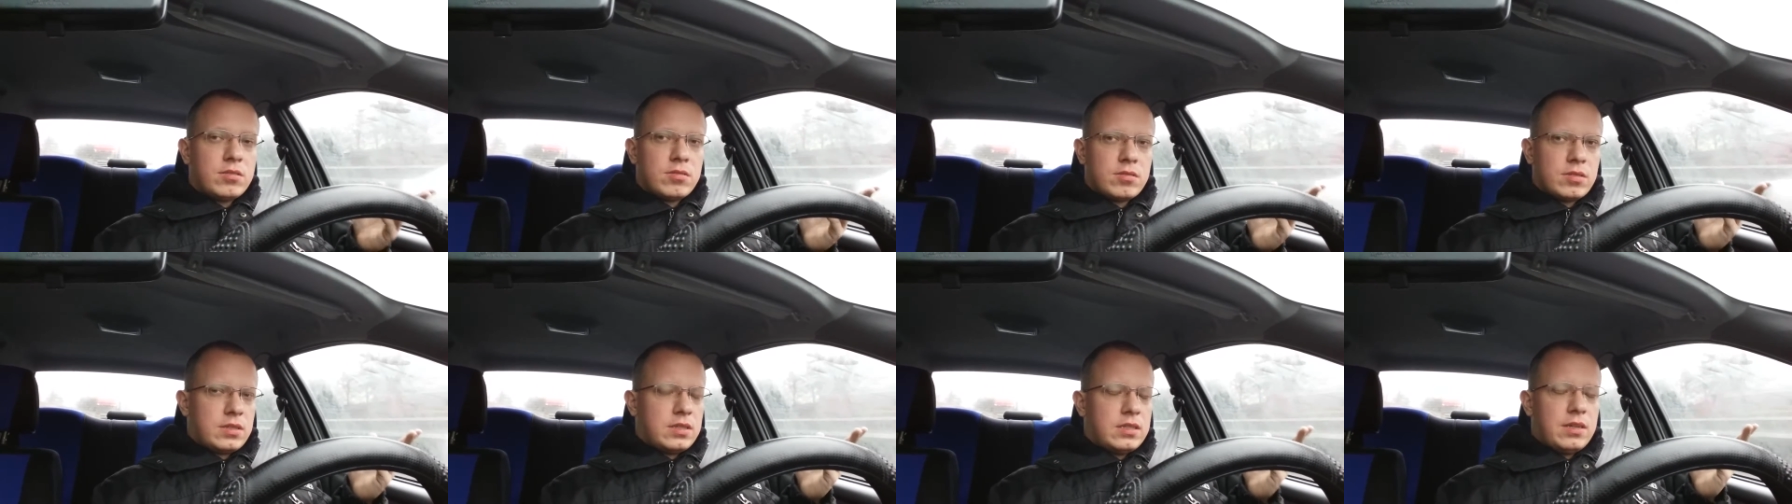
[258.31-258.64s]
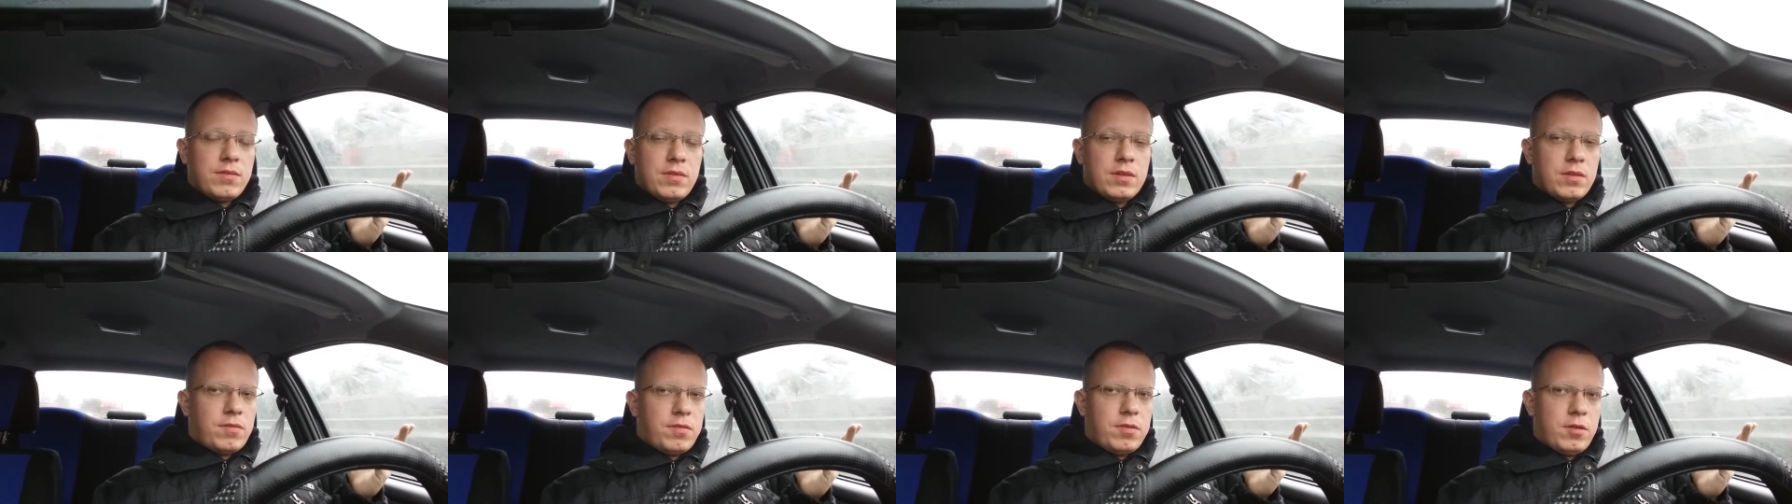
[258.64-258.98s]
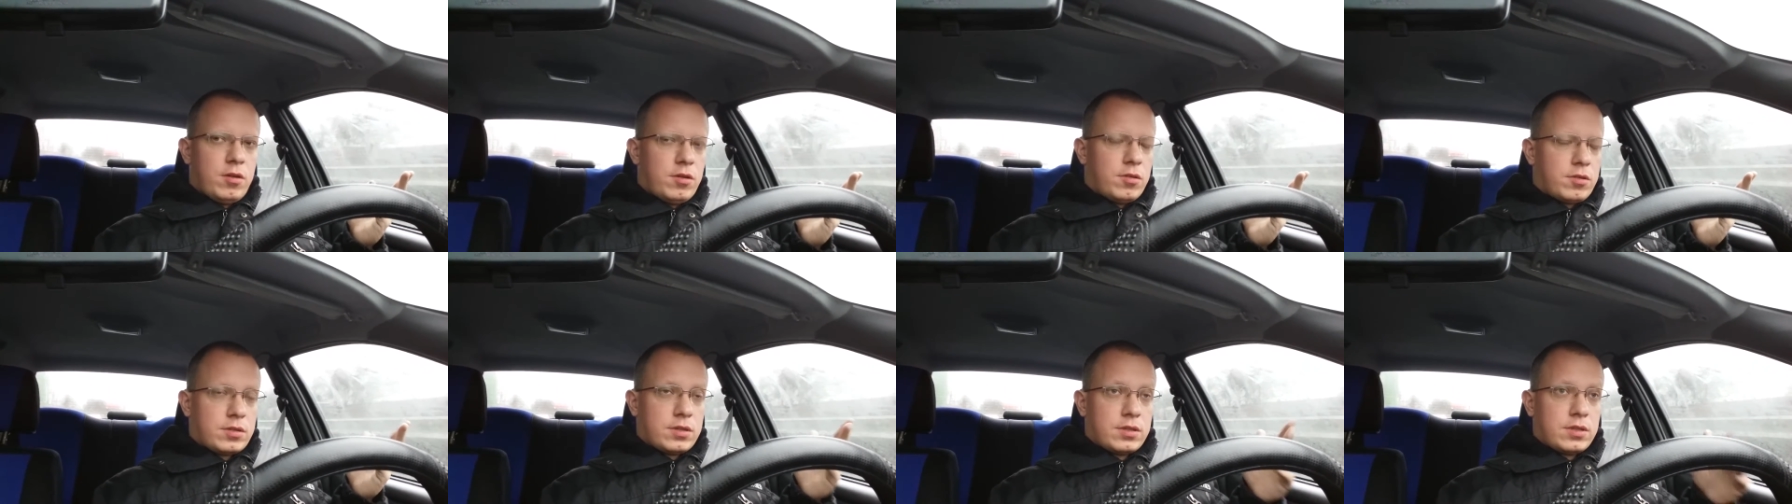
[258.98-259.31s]
or 7
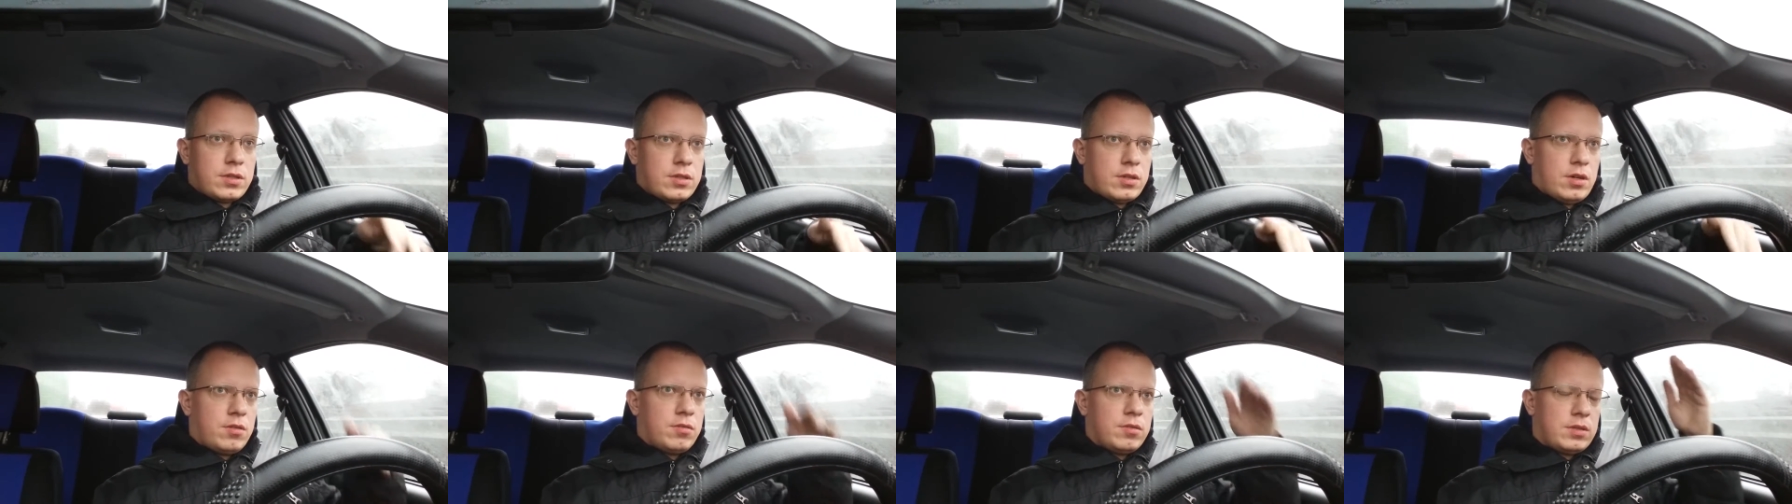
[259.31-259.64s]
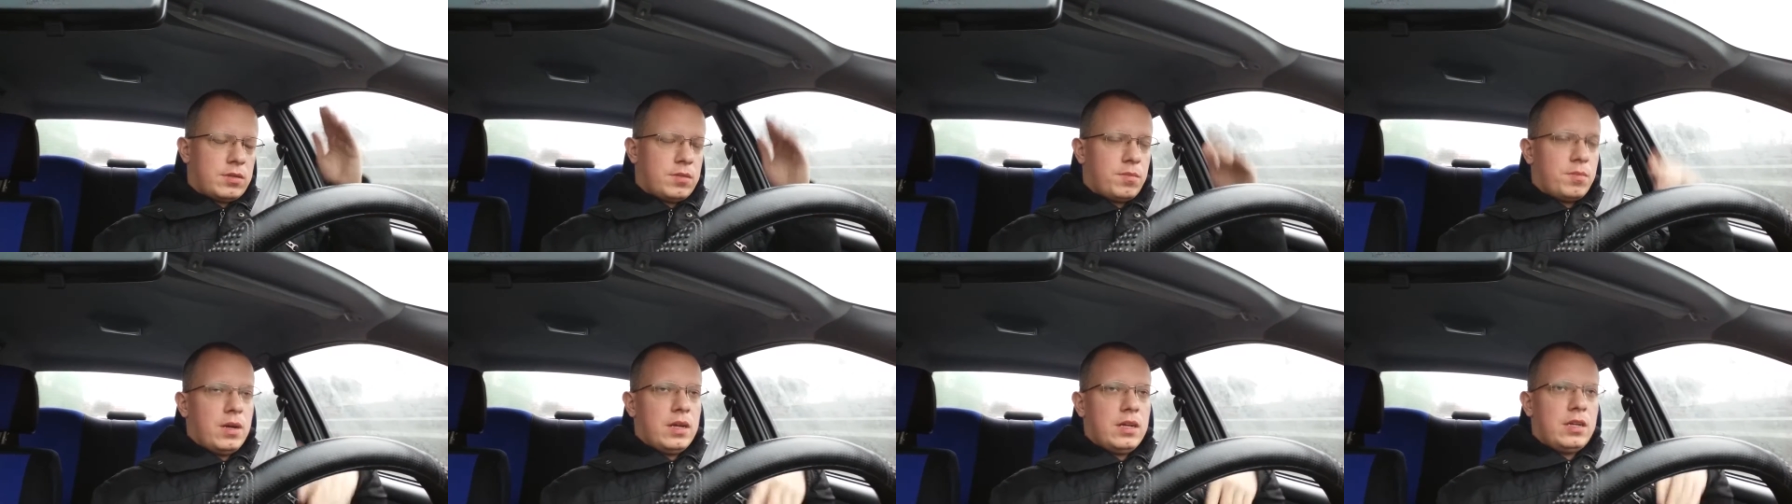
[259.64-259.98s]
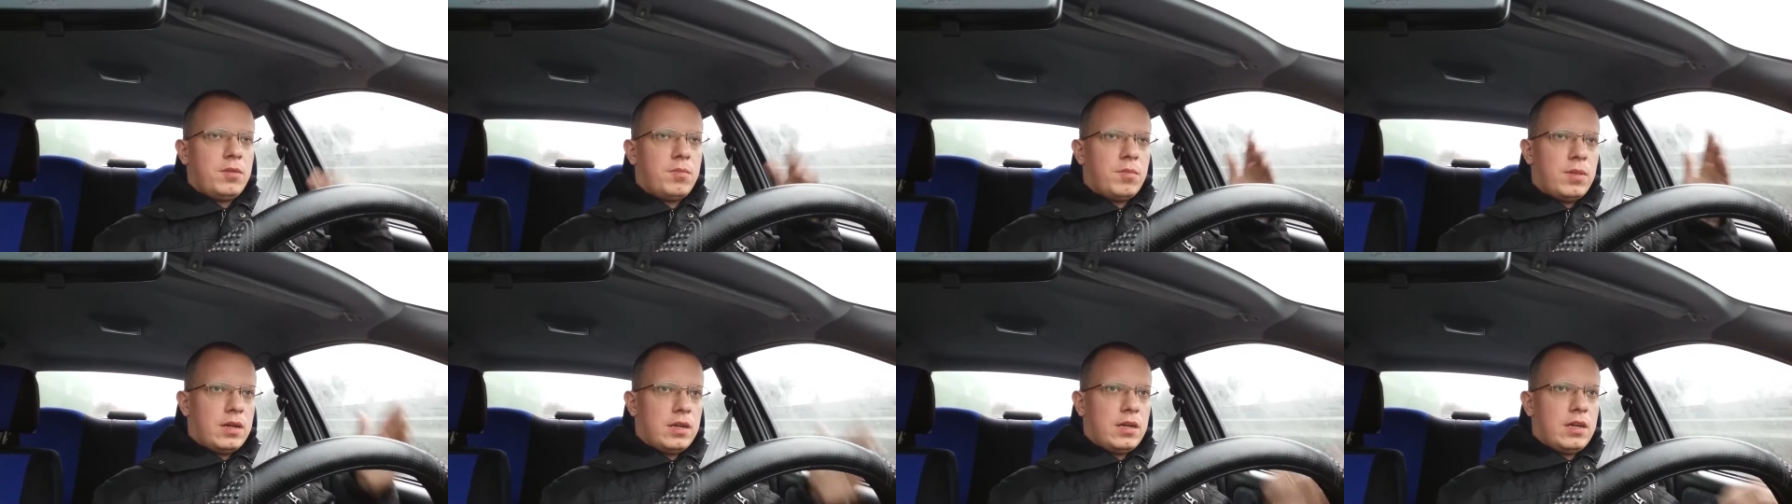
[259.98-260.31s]
floors, so it's
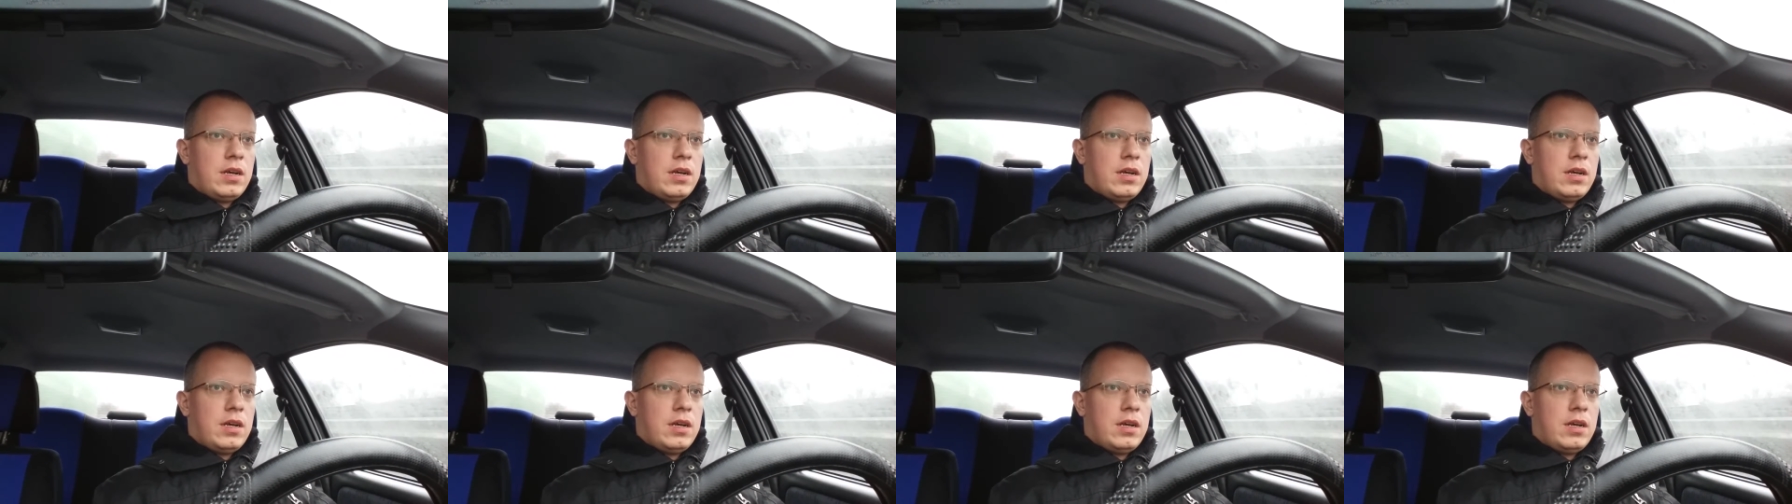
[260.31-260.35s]
many